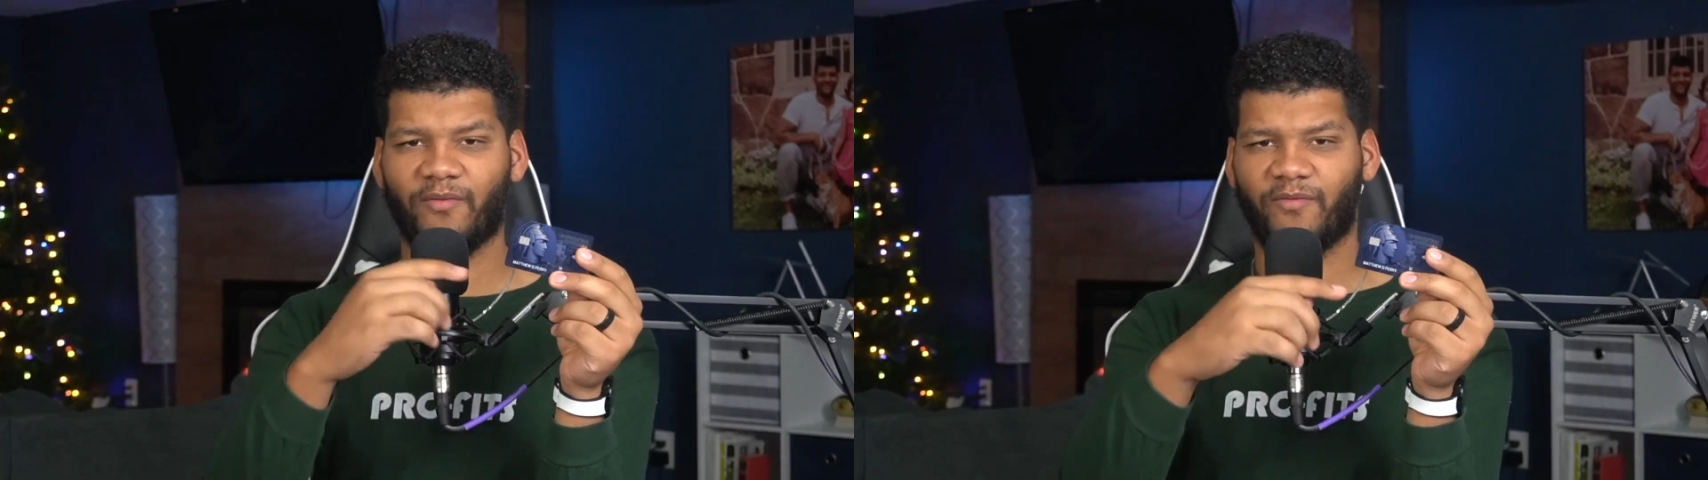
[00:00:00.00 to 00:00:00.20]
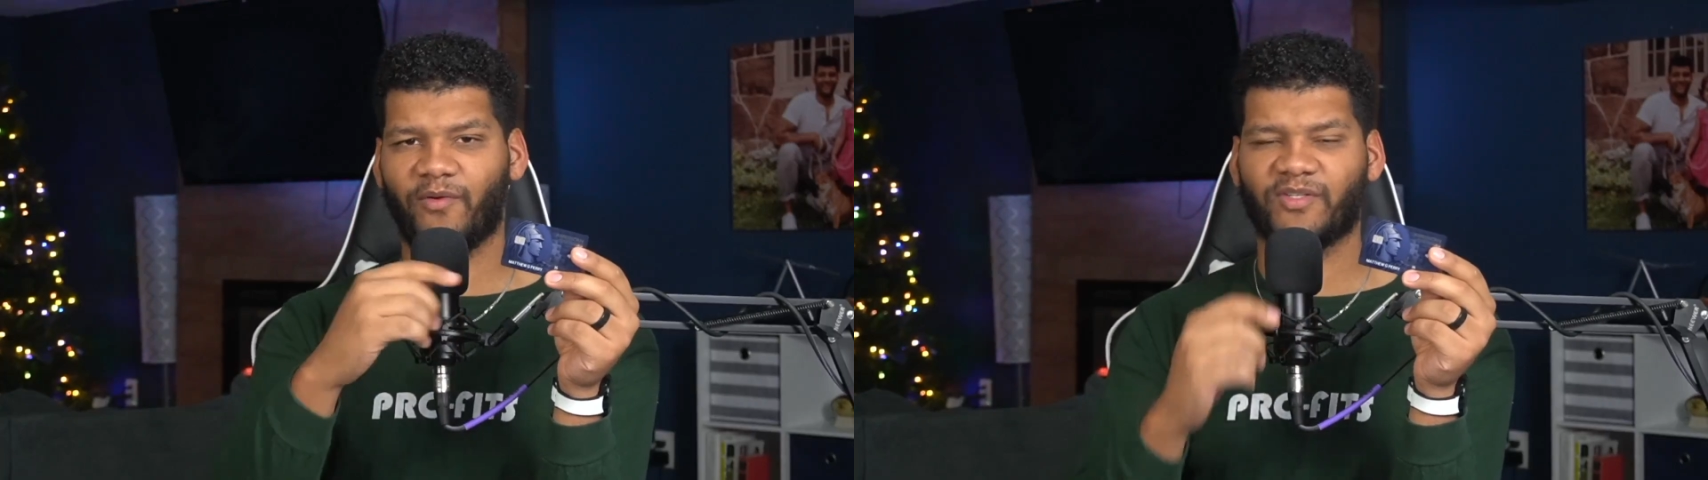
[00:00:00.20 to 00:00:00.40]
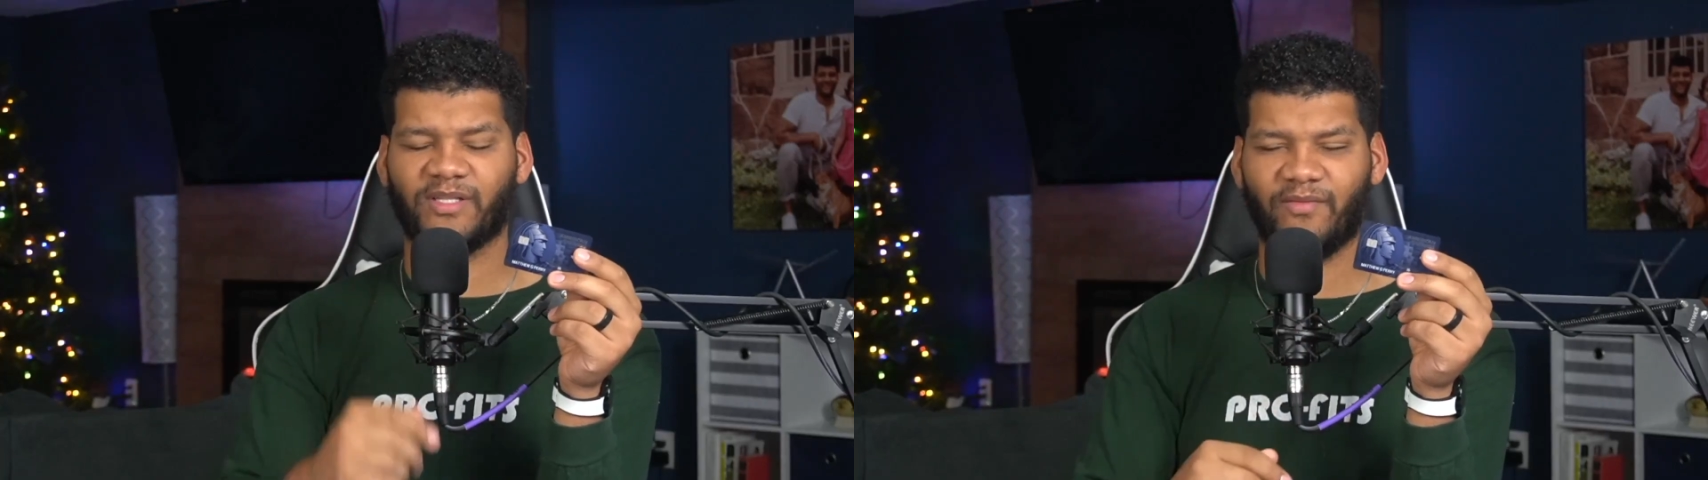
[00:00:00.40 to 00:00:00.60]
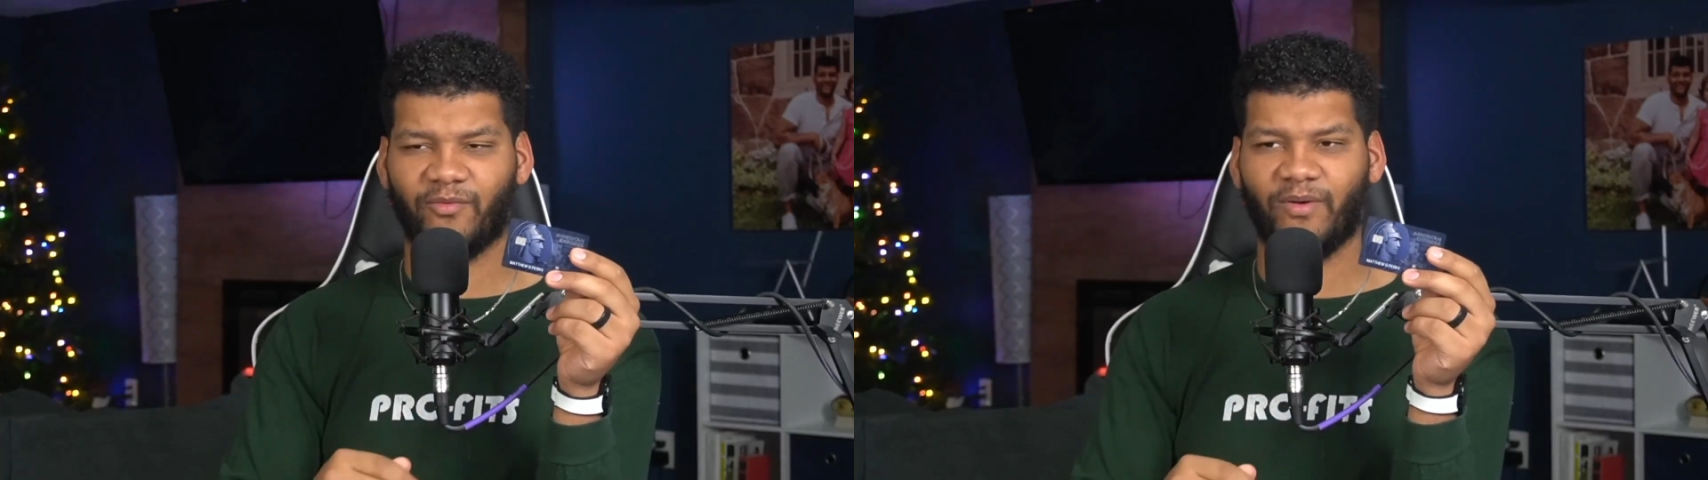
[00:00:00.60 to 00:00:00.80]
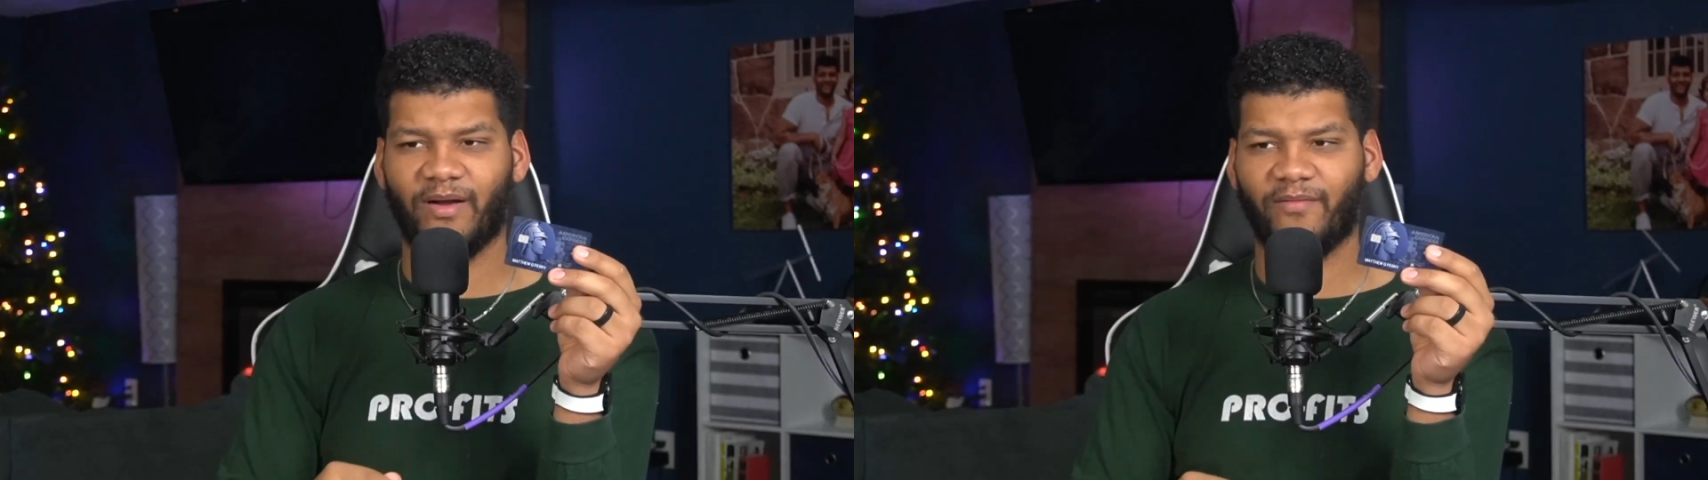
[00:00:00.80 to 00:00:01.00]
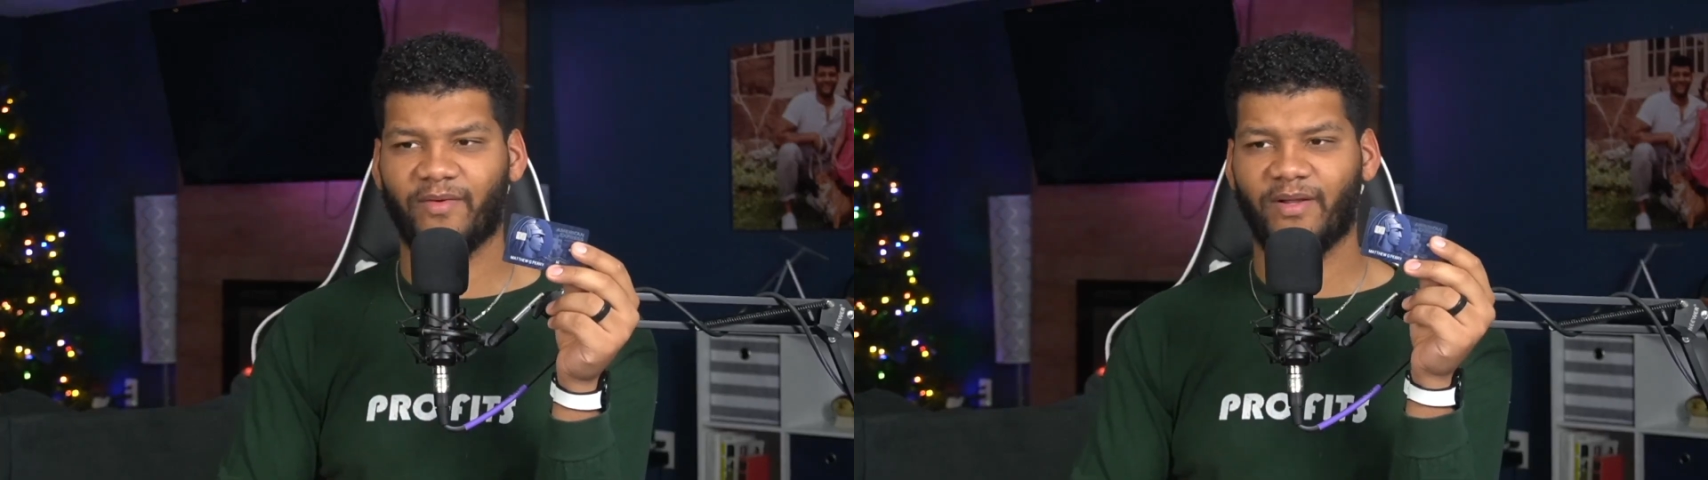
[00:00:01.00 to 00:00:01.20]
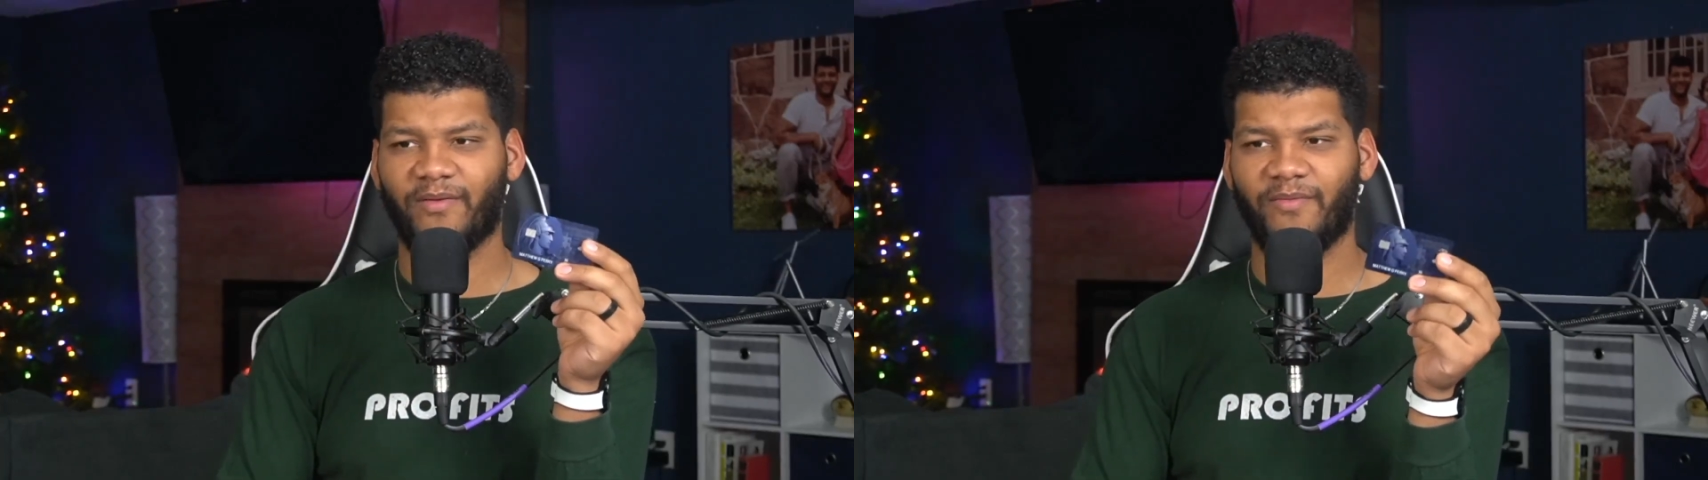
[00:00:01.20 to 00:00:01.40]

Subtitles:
the first level of